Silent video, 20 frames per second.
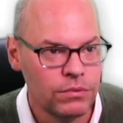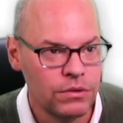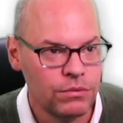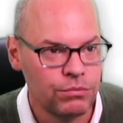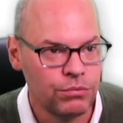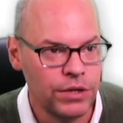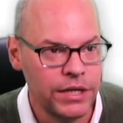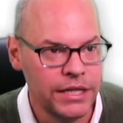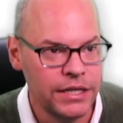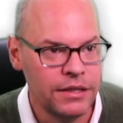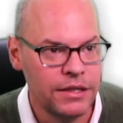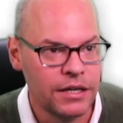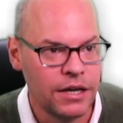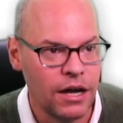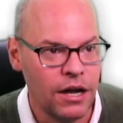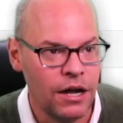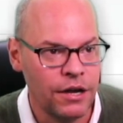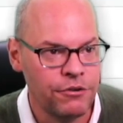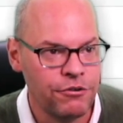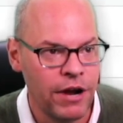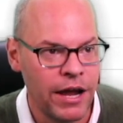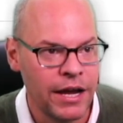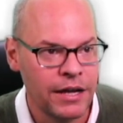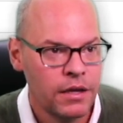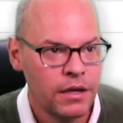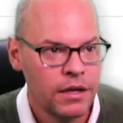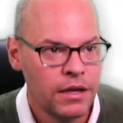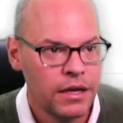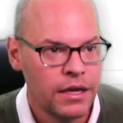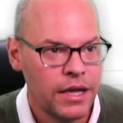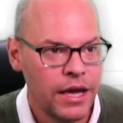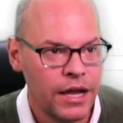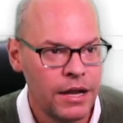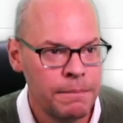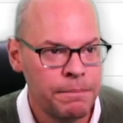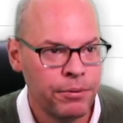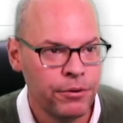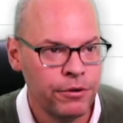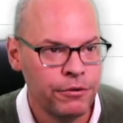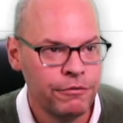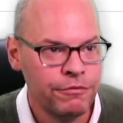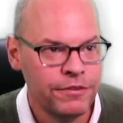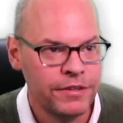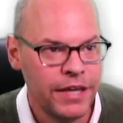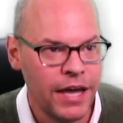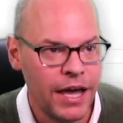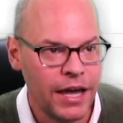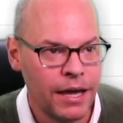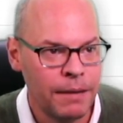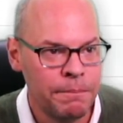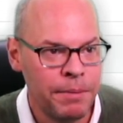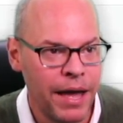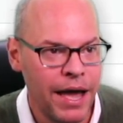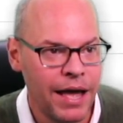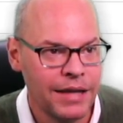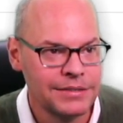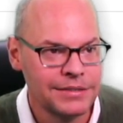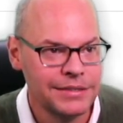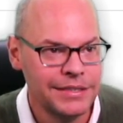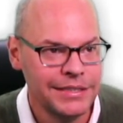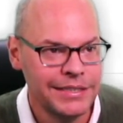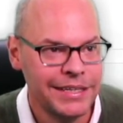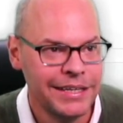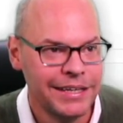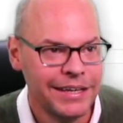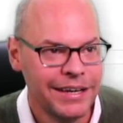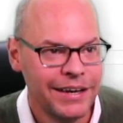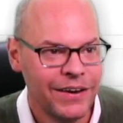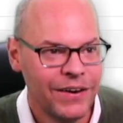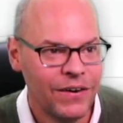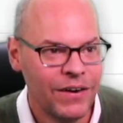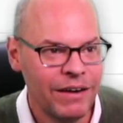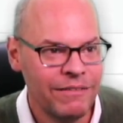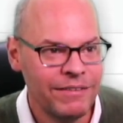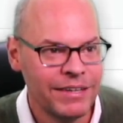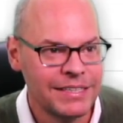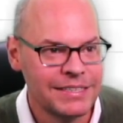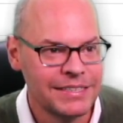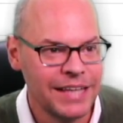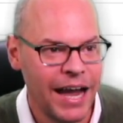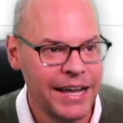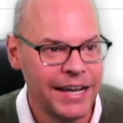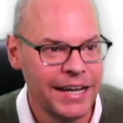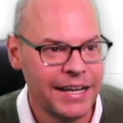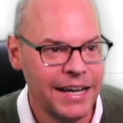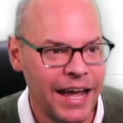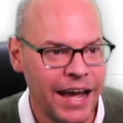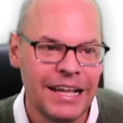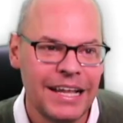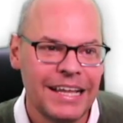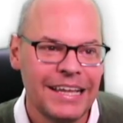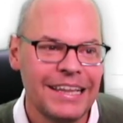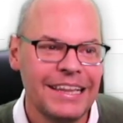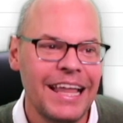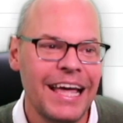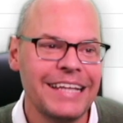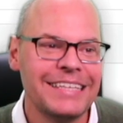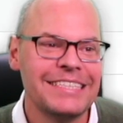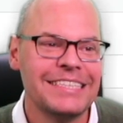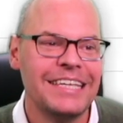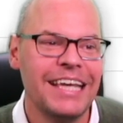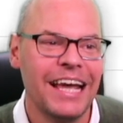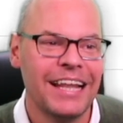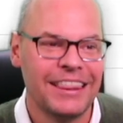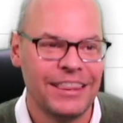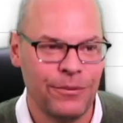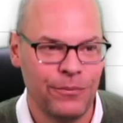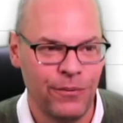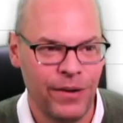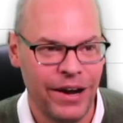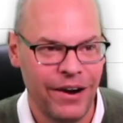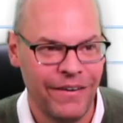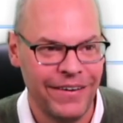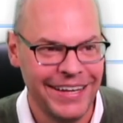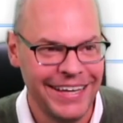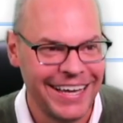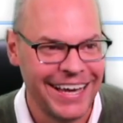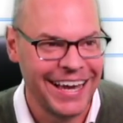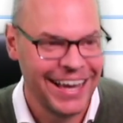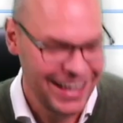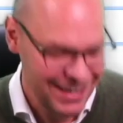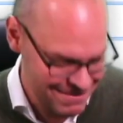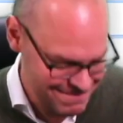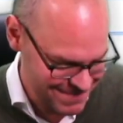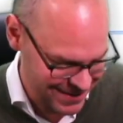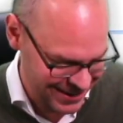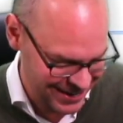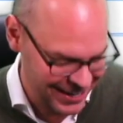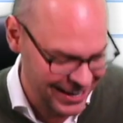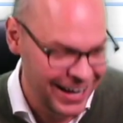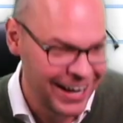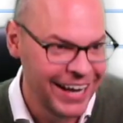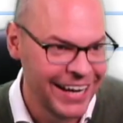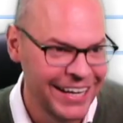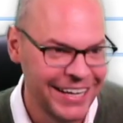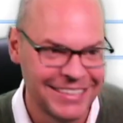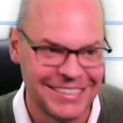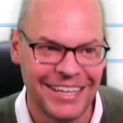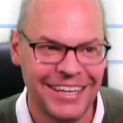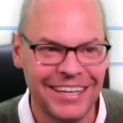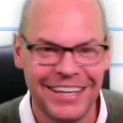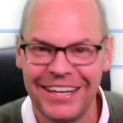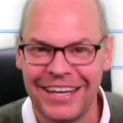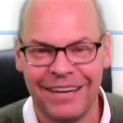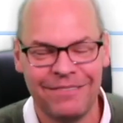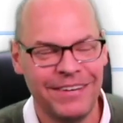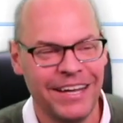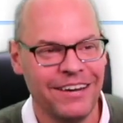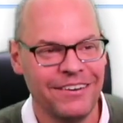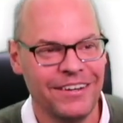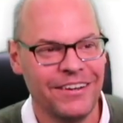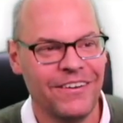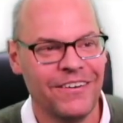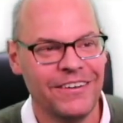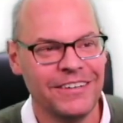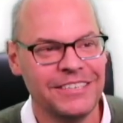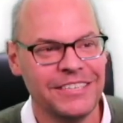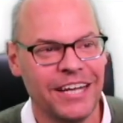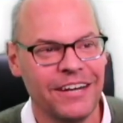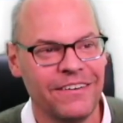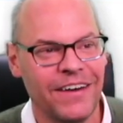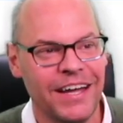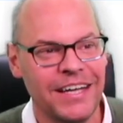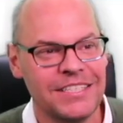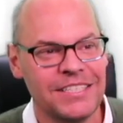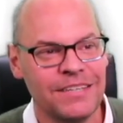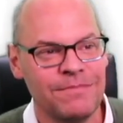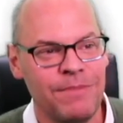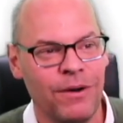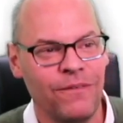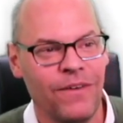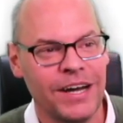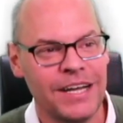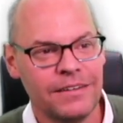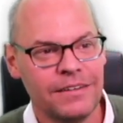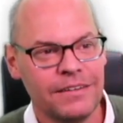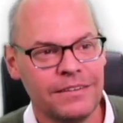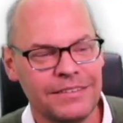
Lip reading: read the contract, get approved, get capacity. Oh, I'm excited now. Let's get the rarity. Come on. It's all going to come down to gold generation, but what is it?